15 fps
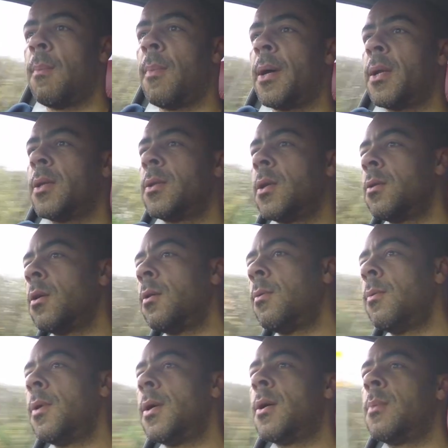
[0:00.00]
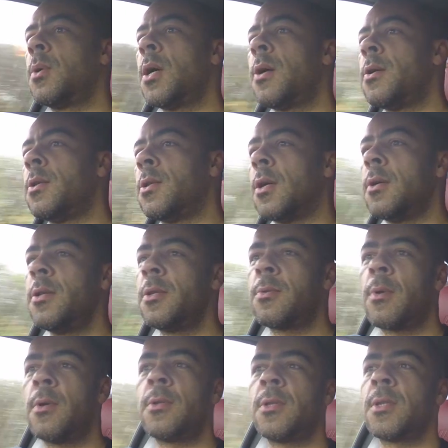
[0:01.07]
man, I don't know where I'm going, you know. This
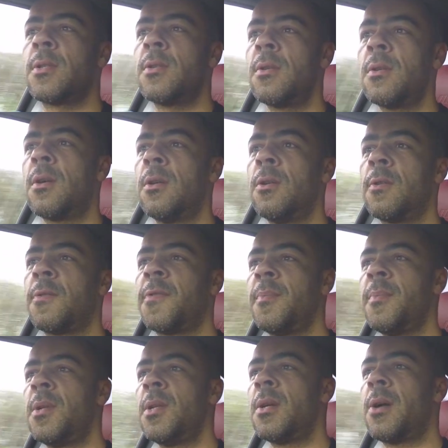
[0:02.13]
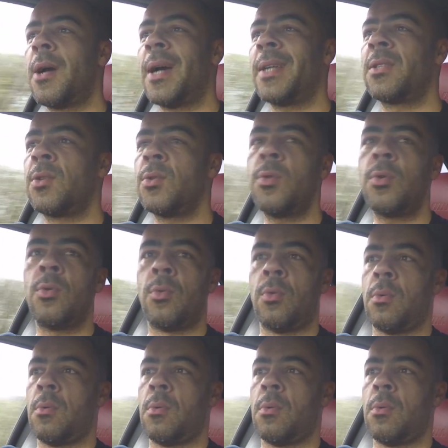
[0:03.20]
road does not look familiar at all.